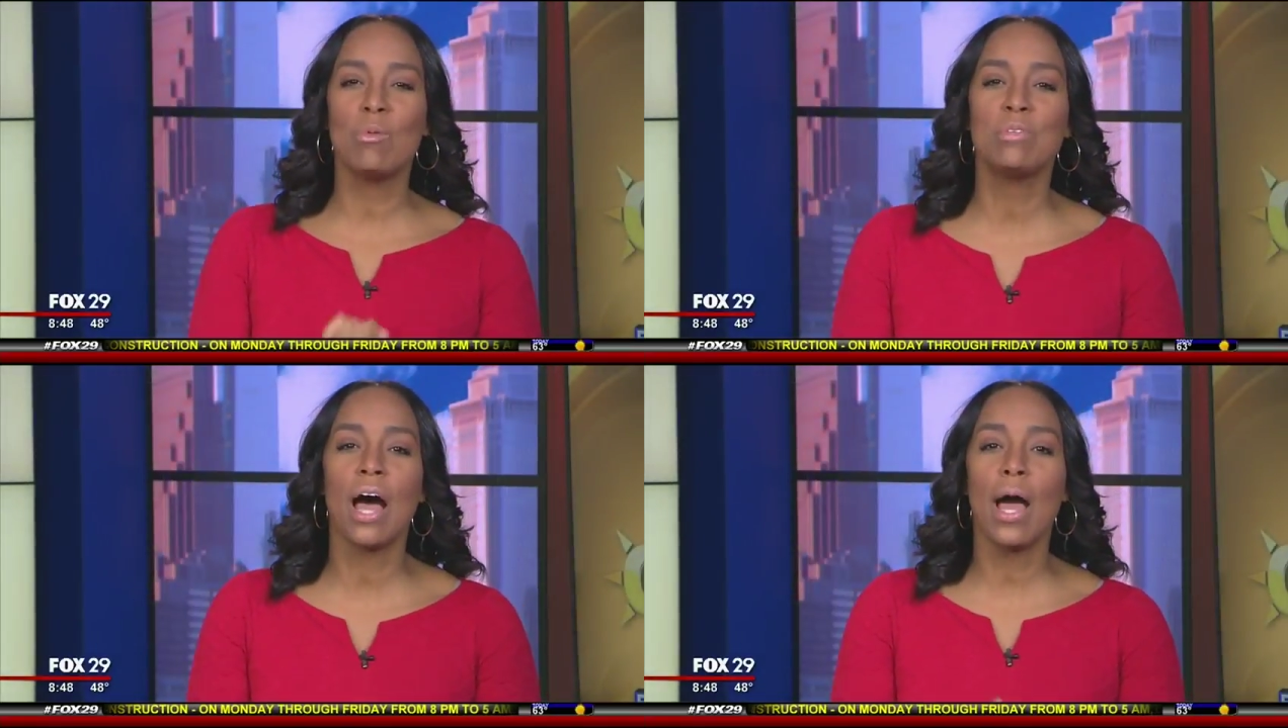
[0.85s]

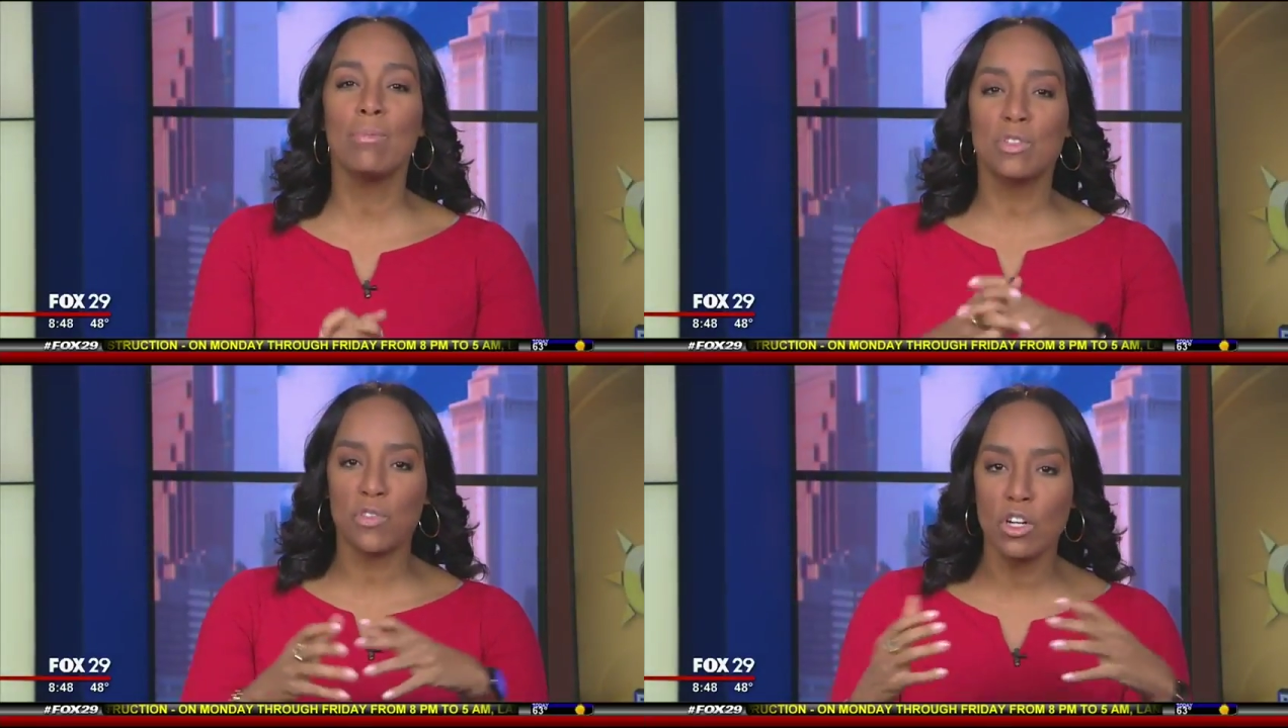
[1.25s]

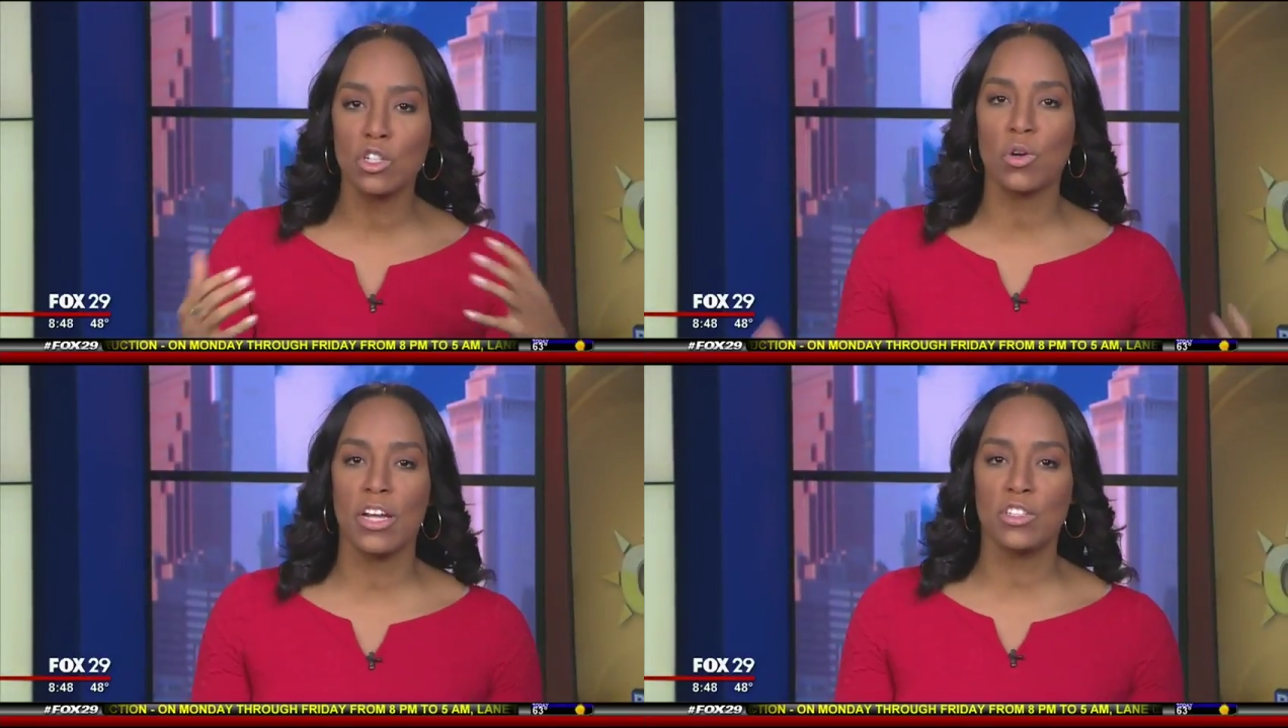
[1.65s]
Sometimes
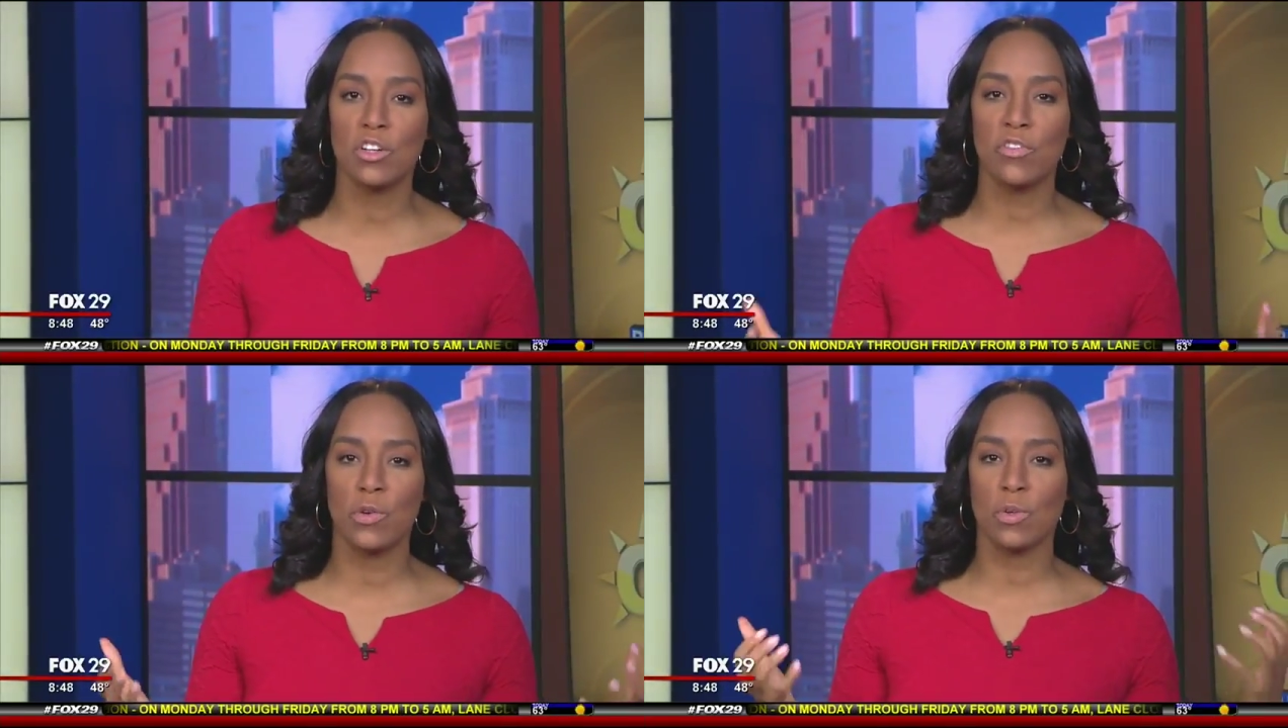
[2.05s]

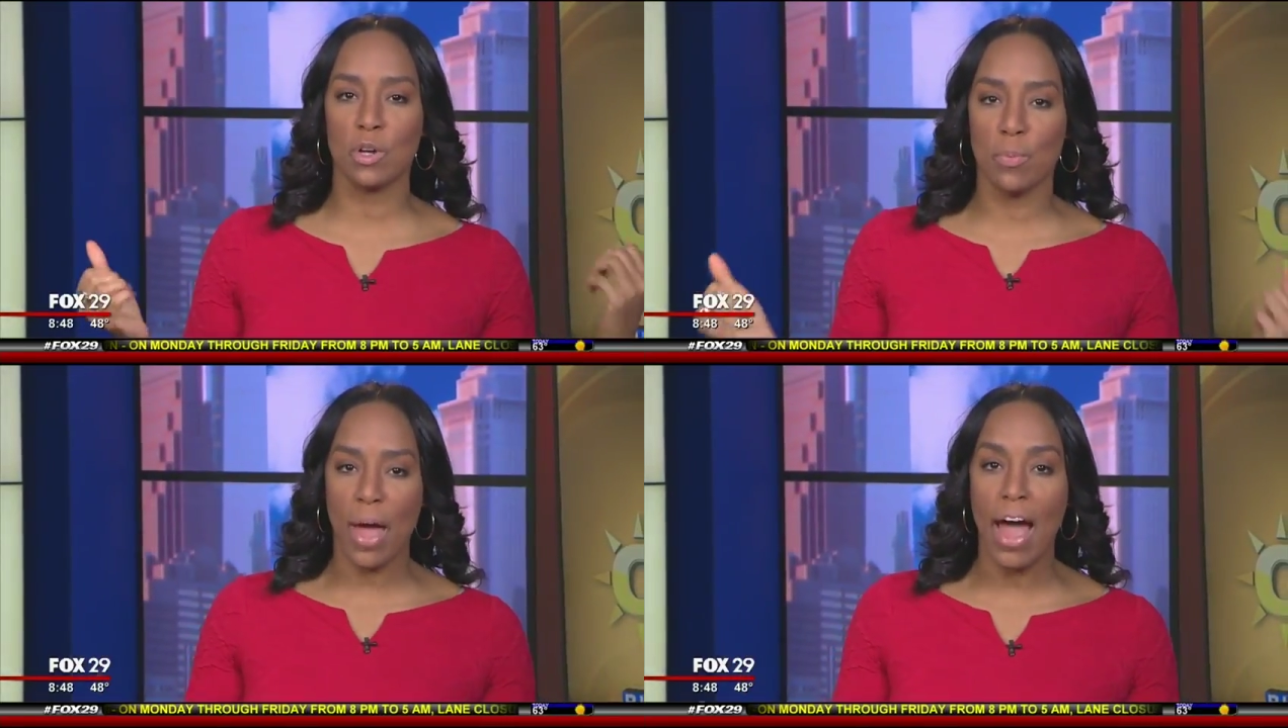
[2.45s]
frustration
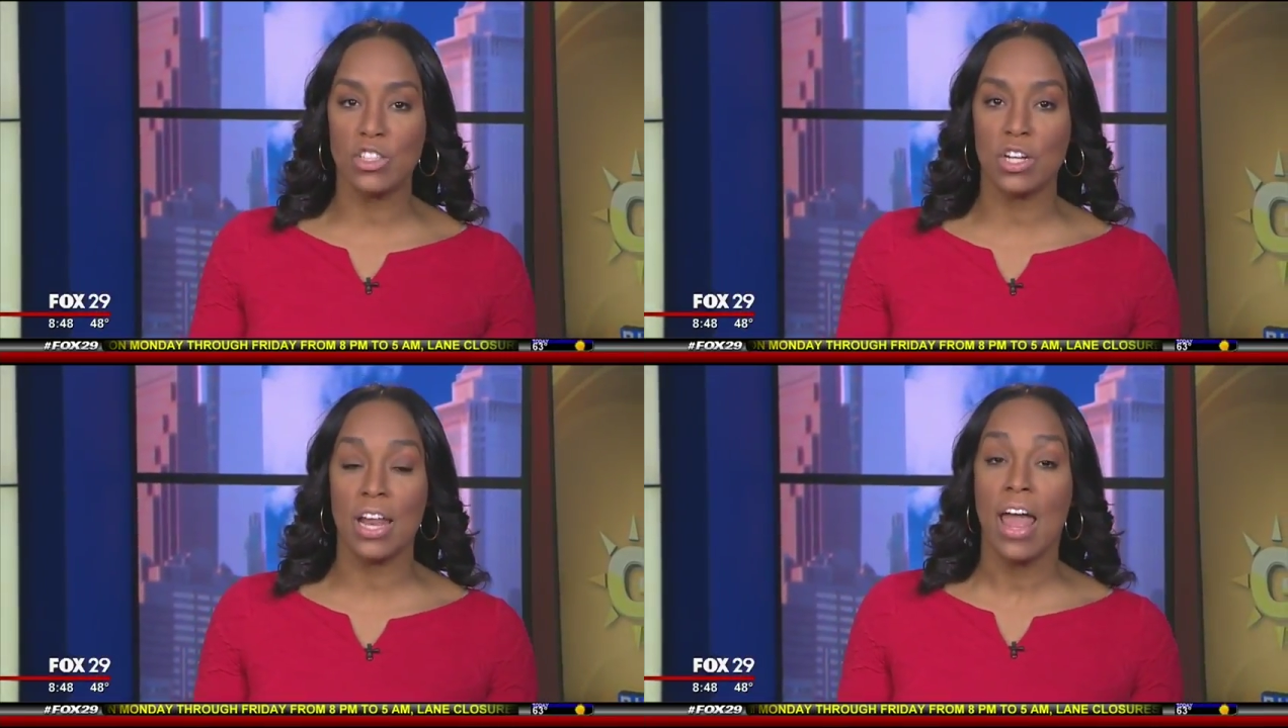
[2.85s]
fuels our
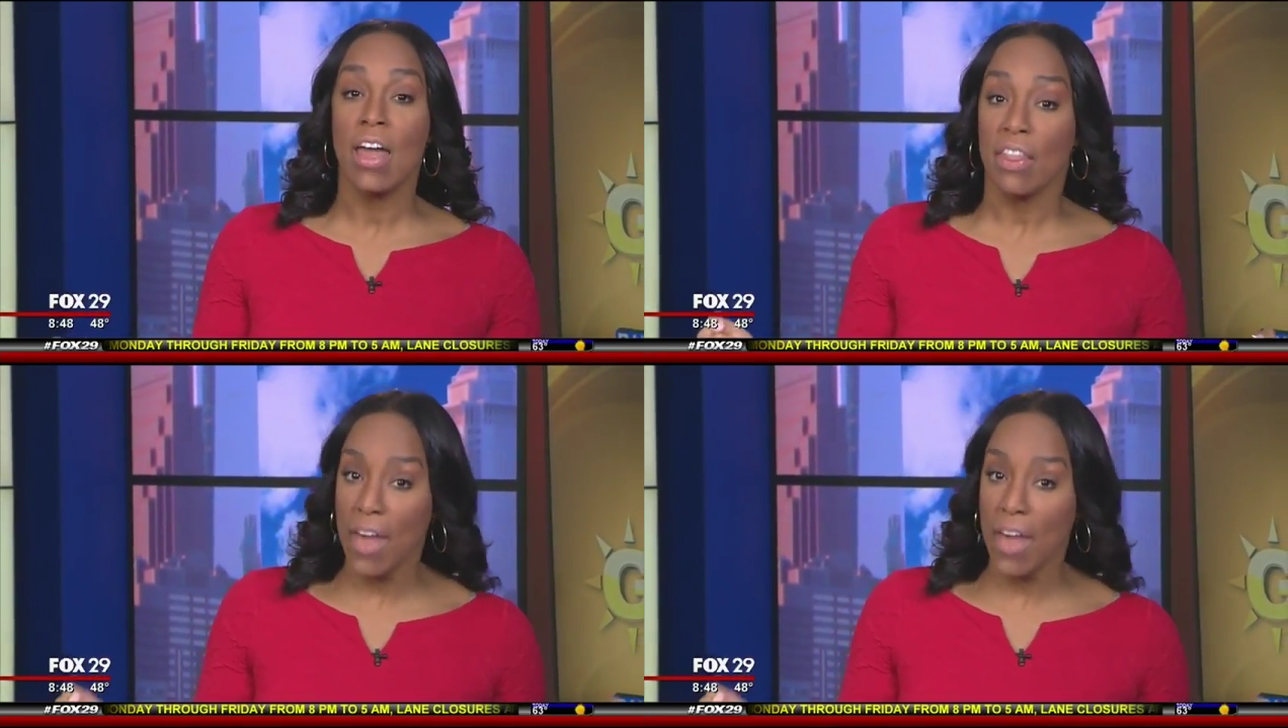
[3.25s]
passion.